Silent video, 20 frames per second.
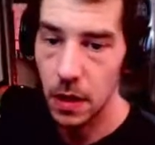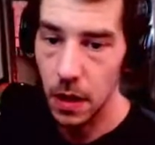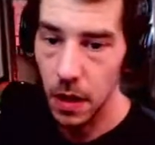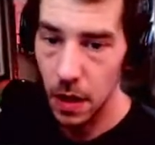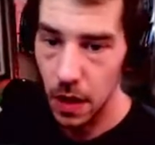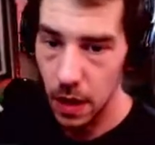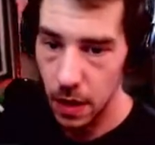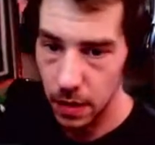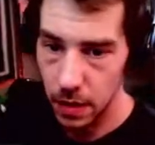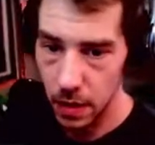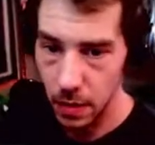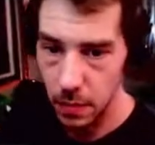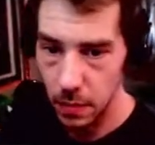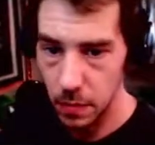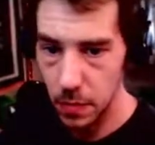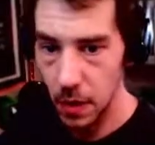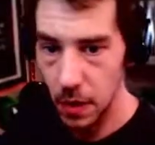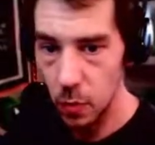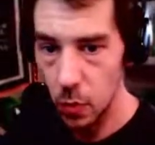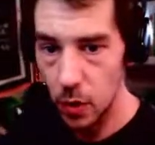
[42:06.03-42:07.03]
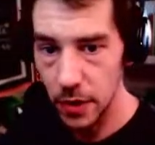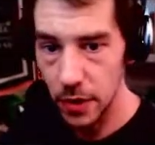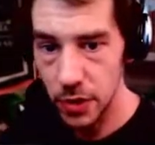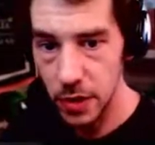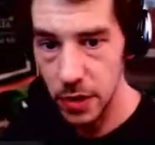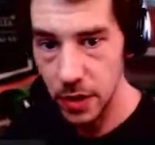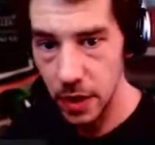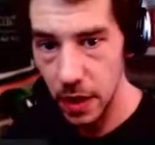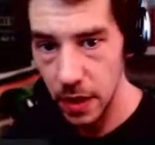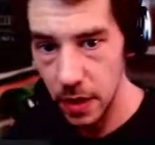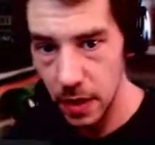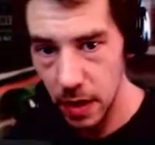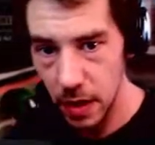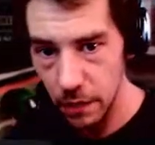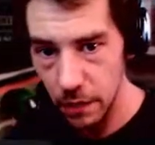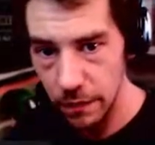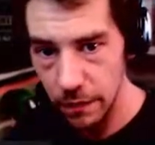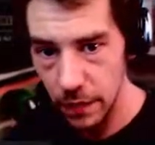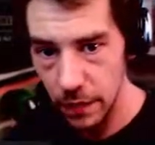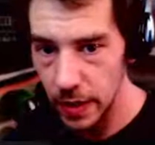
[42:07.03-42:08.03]
And I'm watching that
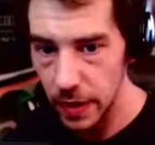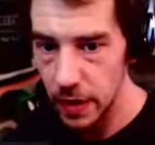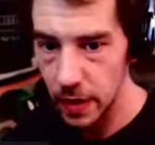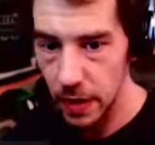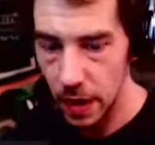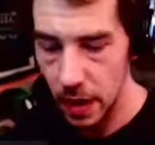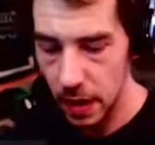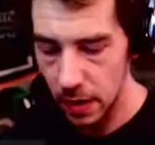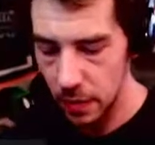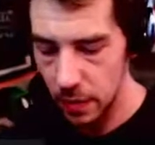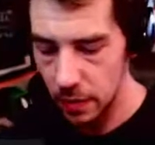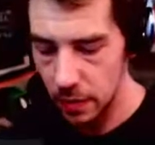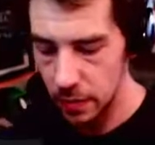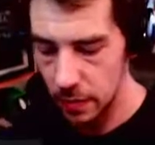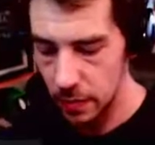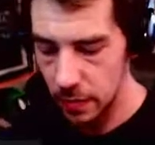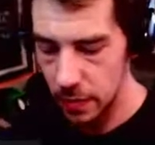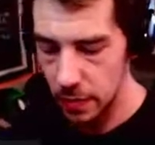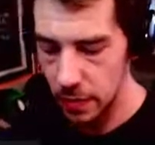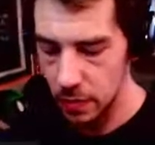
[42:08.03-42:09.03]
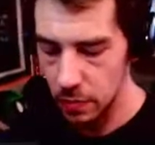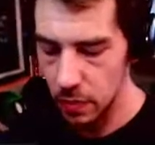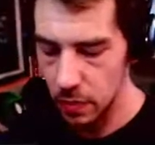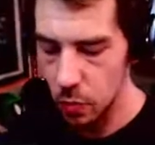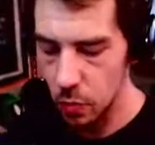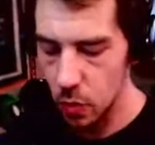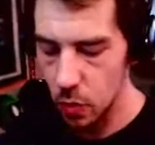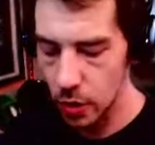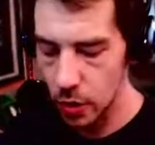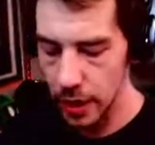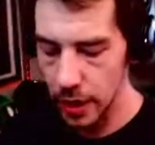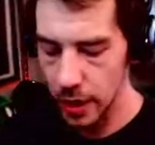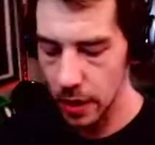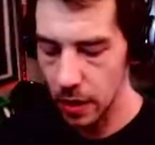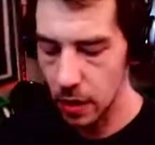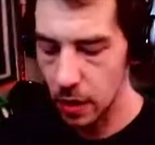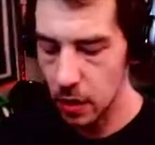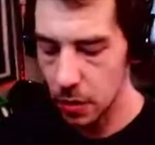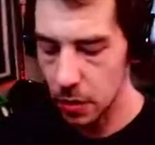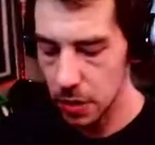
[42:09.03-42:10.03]
carefully, how they're rewarding
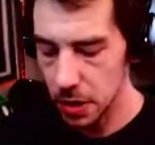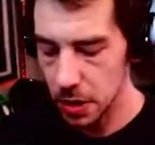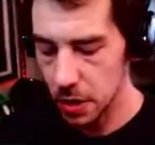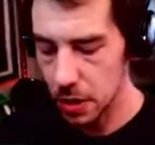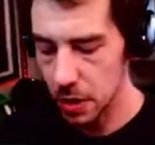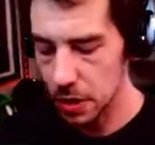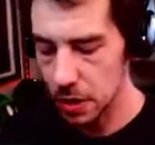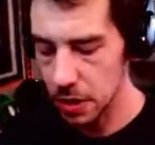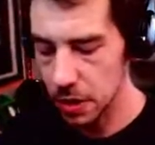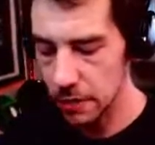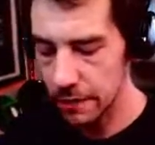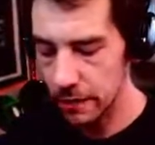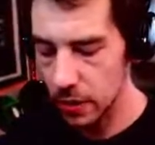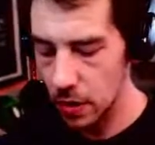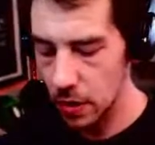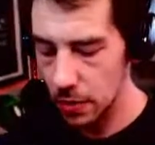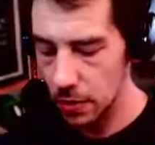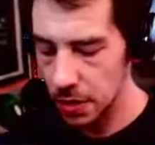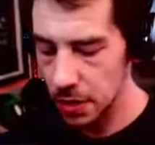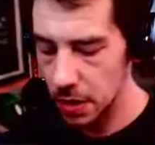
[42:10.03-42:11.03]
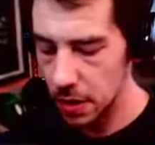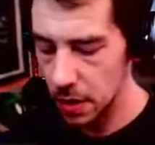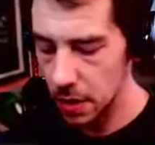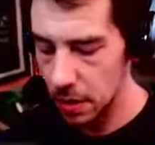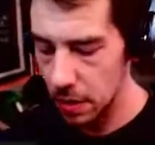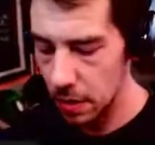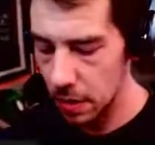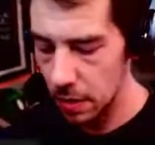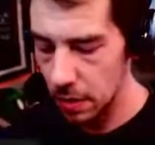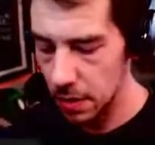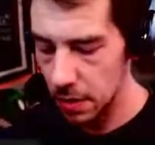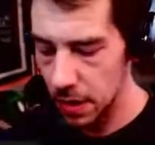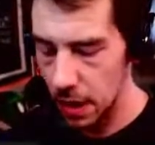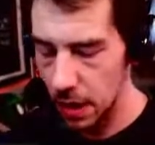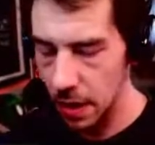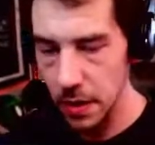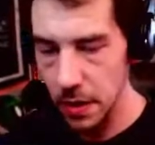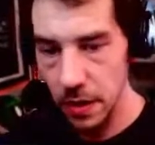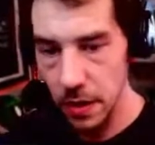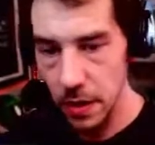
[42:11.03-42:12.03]
hosters for hosting
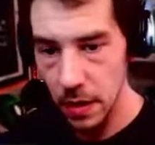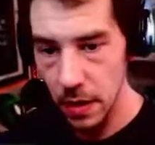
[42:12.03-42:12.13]
content.